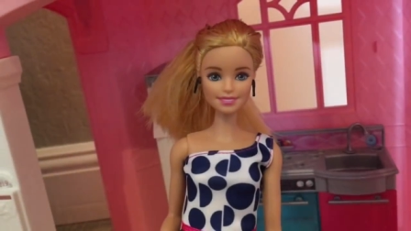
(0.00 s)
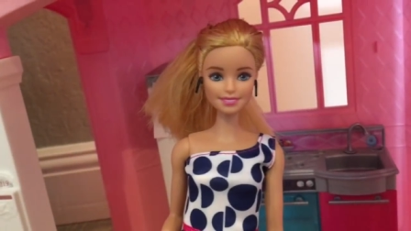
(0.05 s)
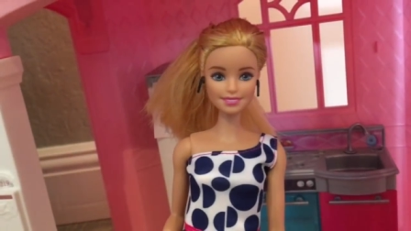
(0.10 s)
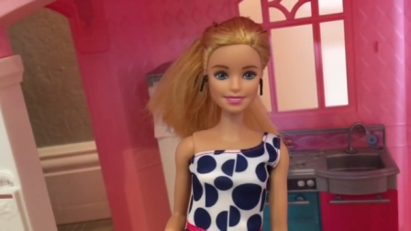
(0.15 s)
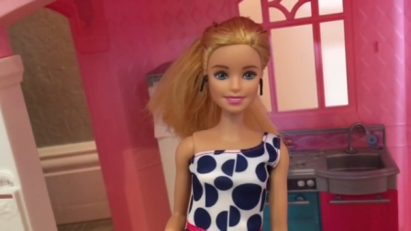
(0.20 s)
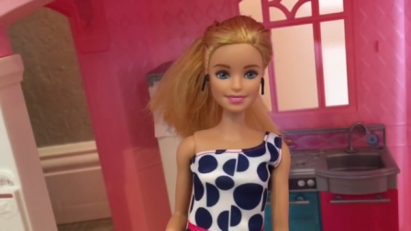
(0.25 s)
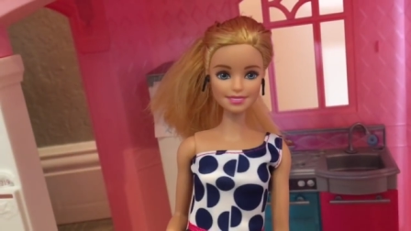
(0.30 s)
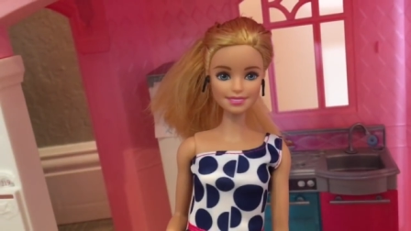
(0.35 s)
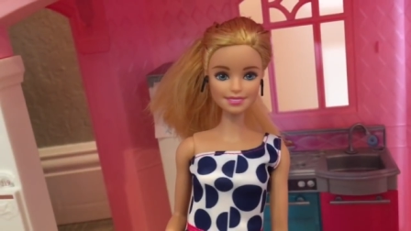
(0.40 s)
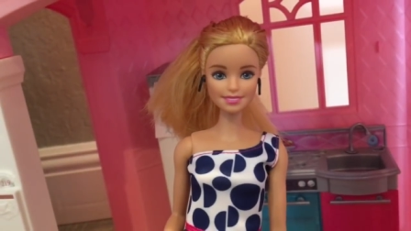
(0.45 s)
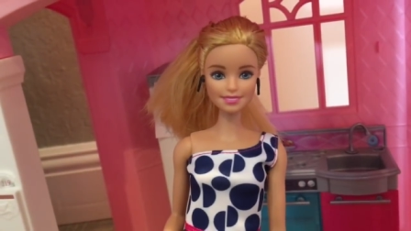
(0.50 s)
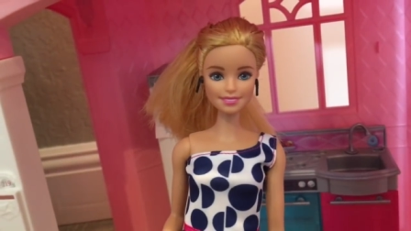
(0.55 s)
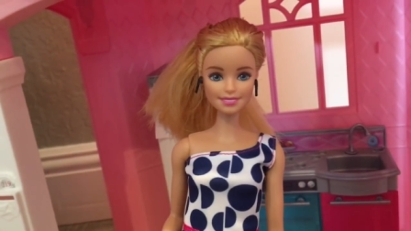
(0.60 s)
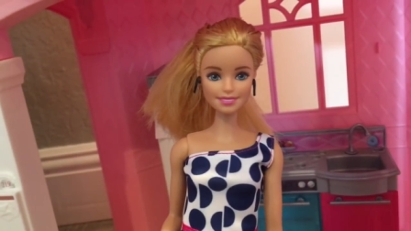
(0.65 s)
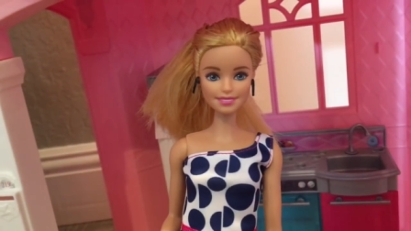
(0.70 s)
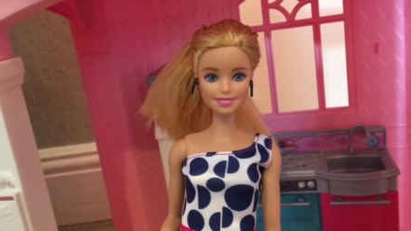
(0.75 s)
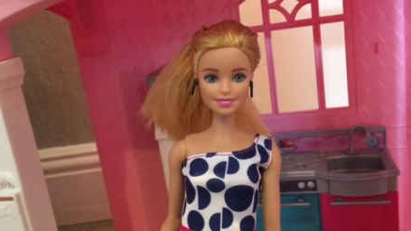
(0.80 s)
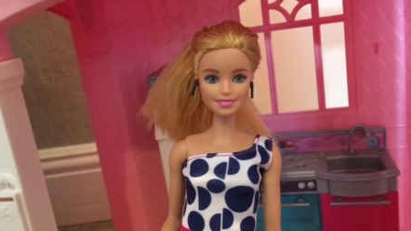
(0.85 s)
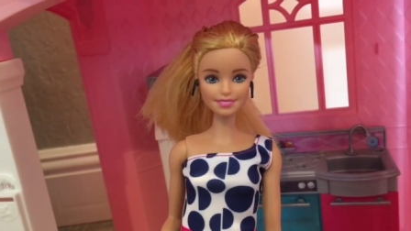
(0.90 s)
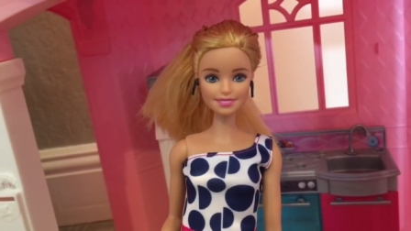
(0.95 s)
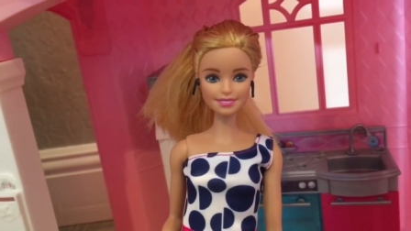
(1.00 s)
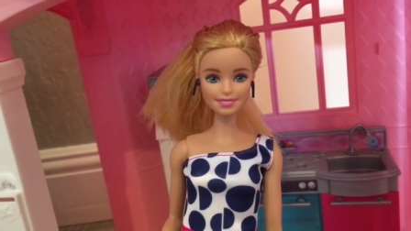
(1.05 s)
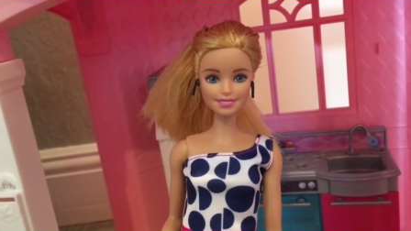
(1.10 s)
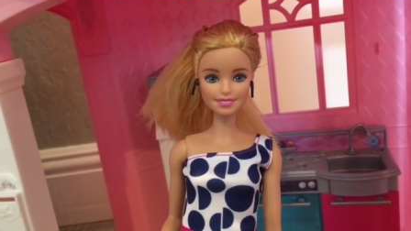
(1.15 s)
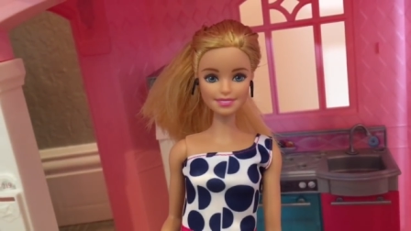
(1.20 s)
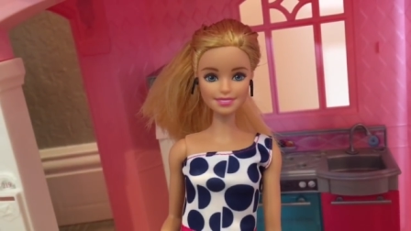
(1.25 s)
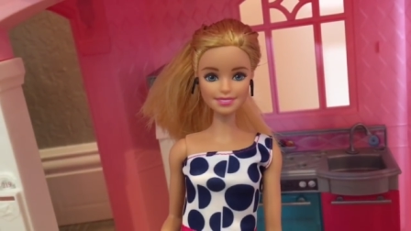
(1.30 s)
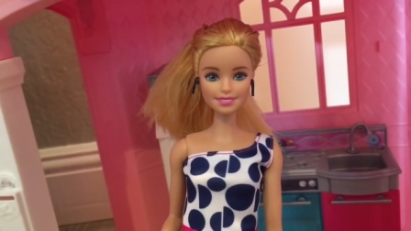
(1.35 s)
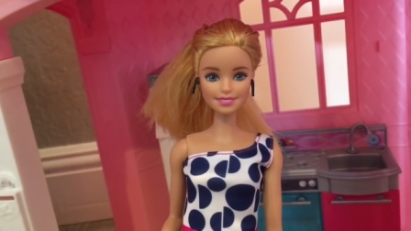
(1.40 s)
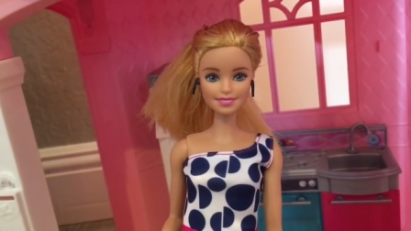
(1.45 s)
I said so.
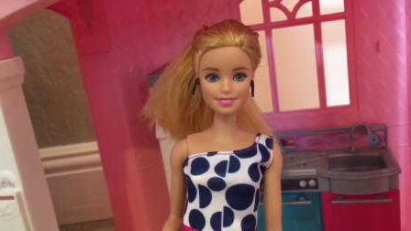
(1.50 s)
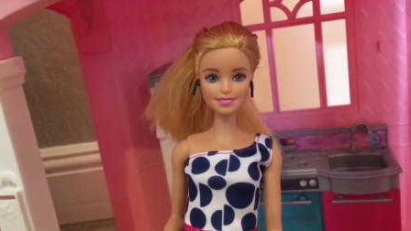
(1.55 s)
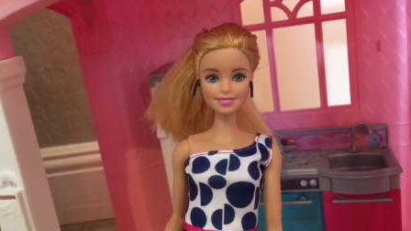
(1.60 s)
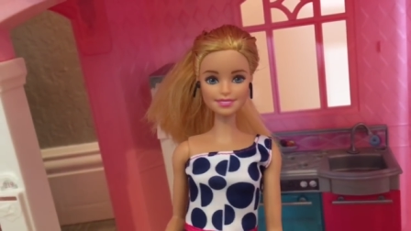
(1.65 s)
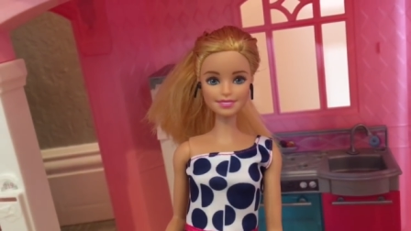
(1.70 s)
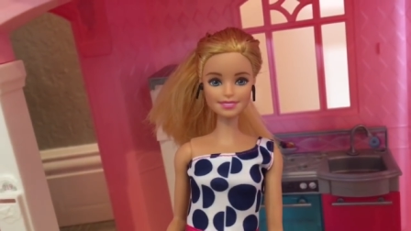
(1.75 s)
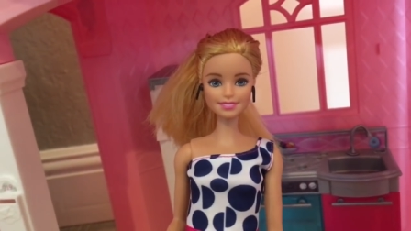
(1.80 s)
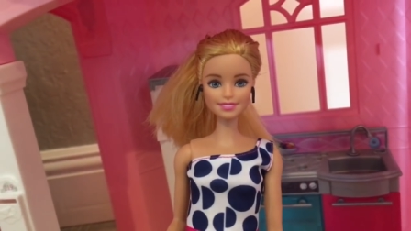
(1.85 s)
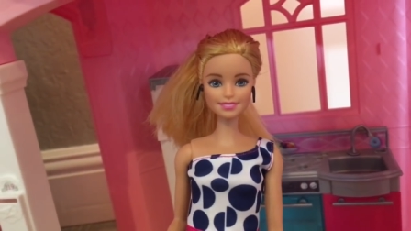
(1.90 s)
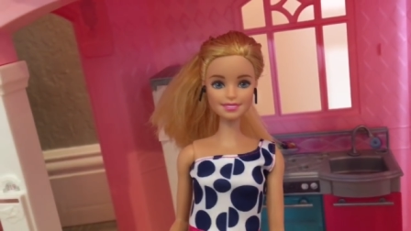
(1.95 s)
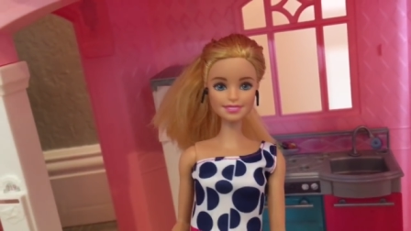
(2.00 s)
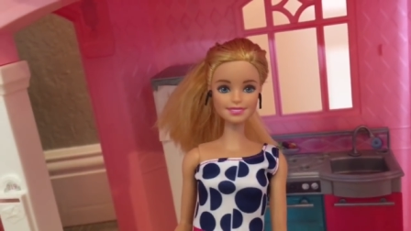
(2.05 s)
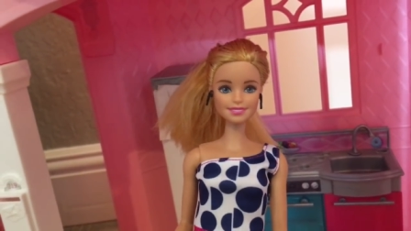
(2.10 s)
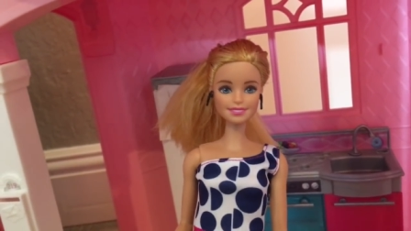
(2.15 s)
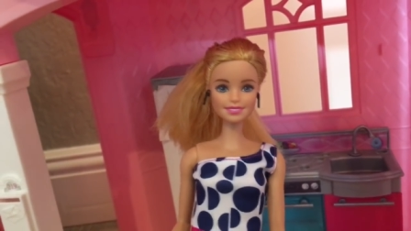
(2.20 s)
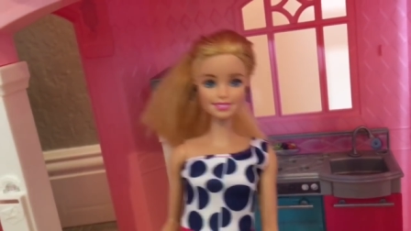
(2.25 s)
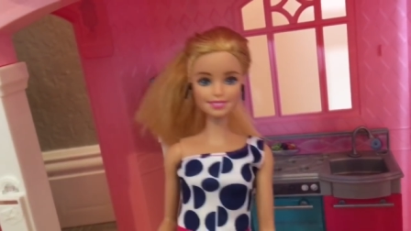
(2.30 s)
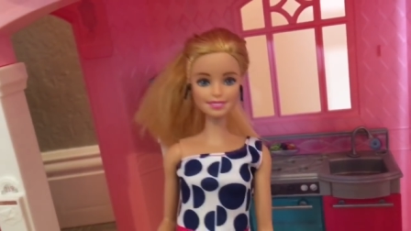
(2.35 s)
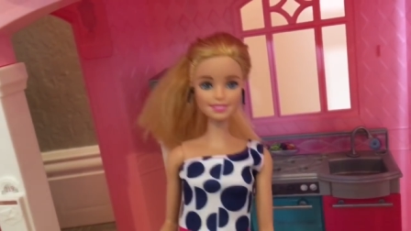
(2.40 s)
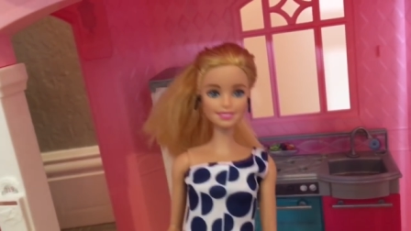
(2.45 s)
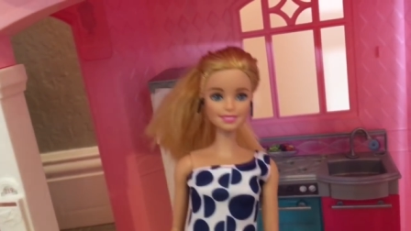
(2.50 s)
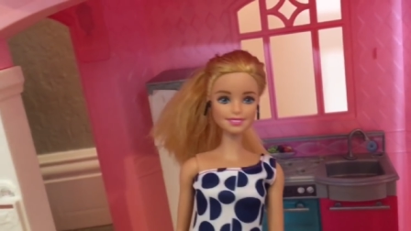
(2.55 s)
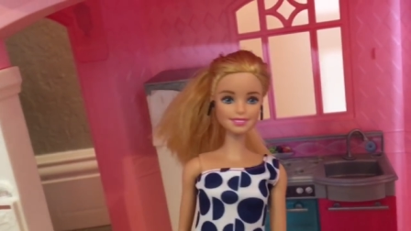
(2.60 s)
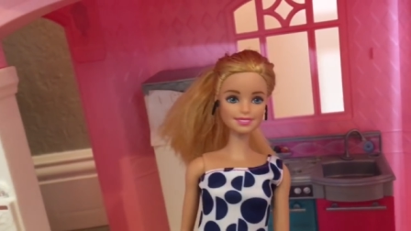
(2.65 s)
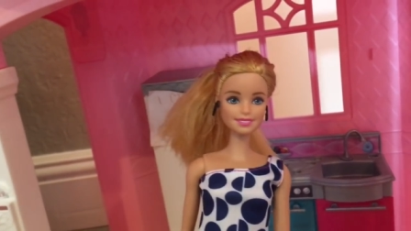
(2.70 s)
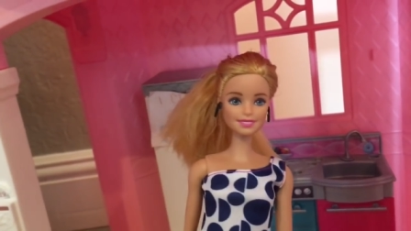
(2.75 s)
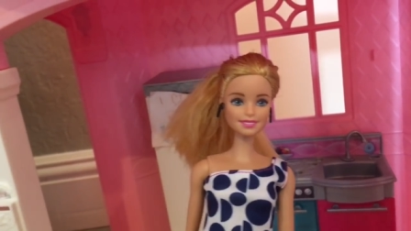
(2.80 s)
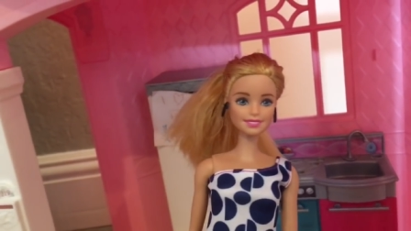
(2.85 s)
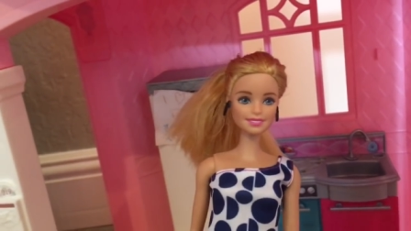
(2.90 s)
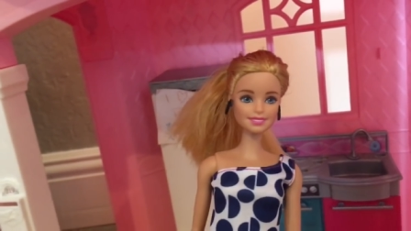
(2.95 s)
What a terrible thing
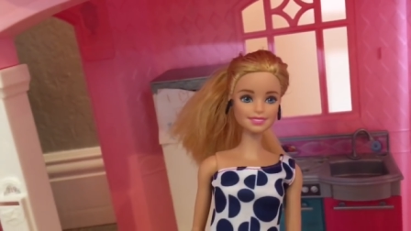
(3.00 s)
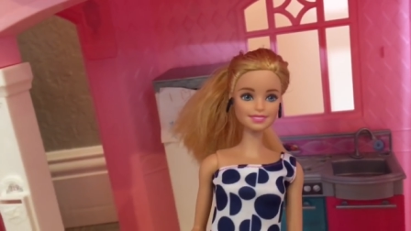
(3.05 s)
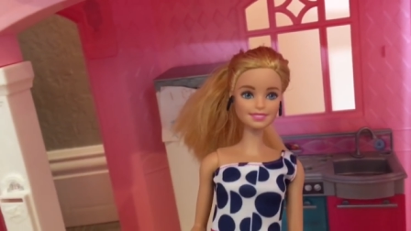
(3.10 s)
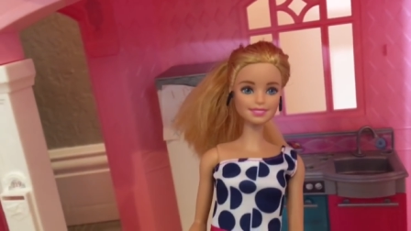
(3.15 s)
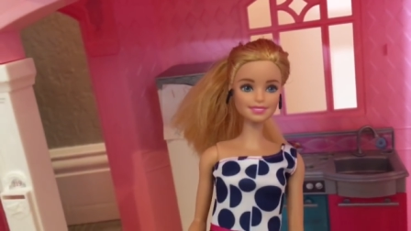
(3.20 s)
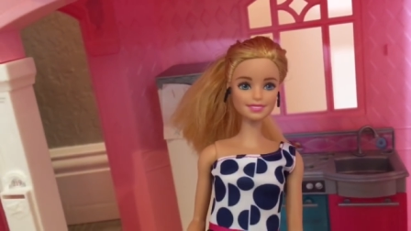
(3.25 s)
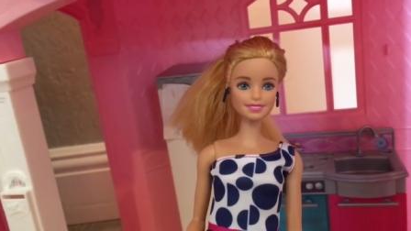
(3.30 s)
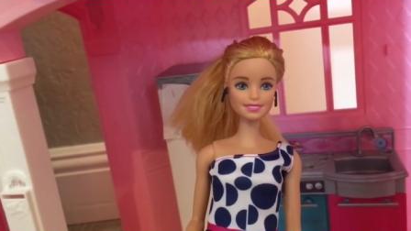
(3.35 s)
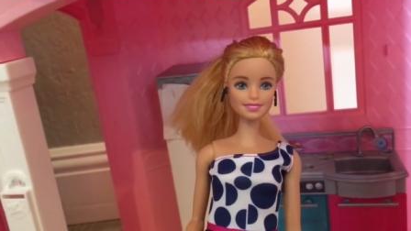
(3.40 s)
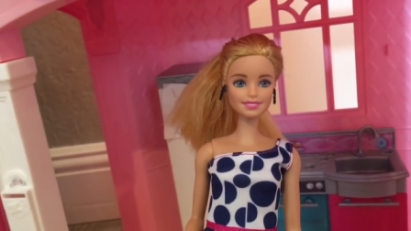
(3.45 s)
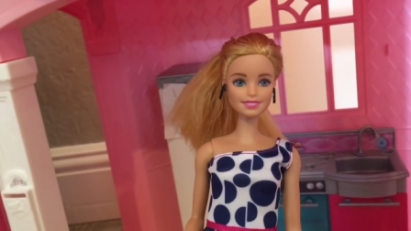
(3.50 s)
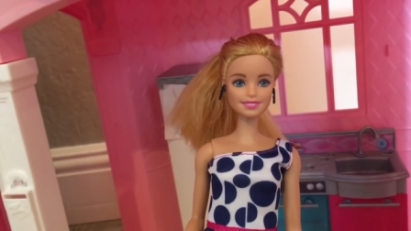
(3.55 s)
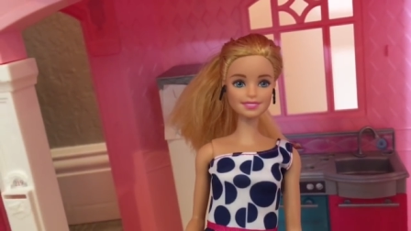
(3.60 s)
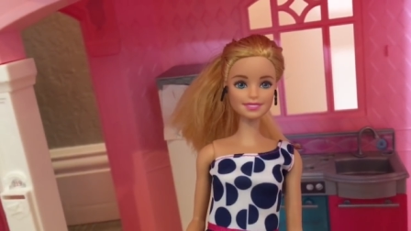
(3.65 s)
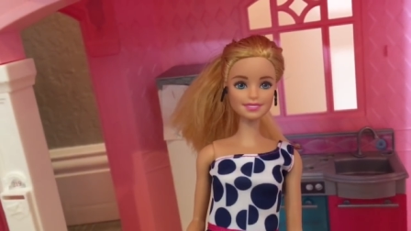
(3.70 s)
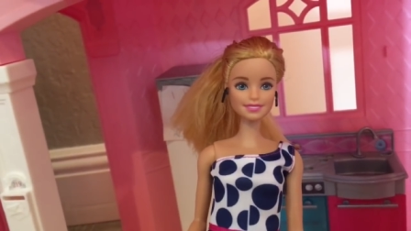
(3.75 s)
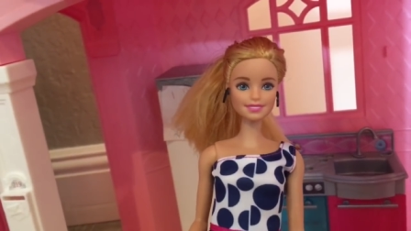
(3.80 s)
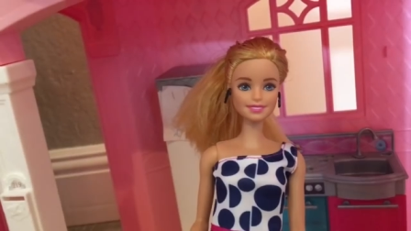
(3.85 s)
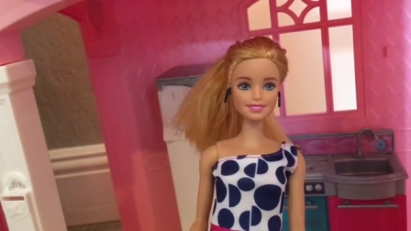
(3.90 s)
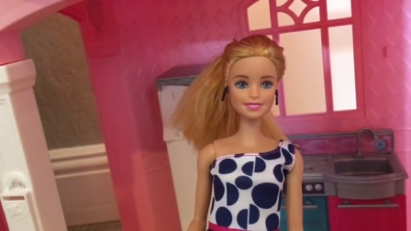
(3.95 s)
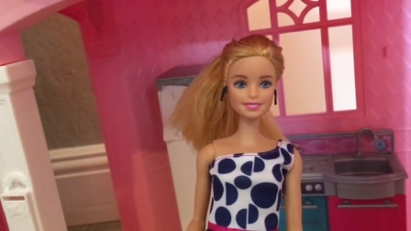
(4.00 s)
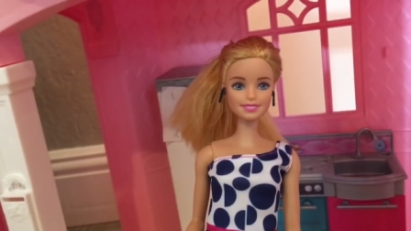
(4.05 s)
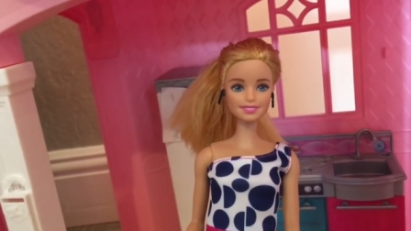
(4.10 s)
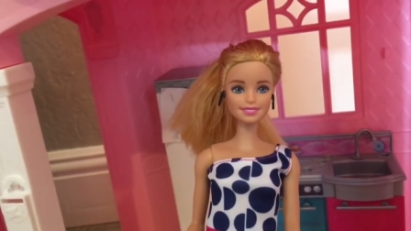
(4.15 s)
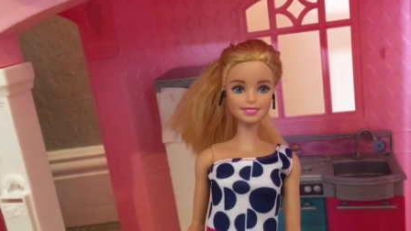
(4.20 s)
to say to my little sister.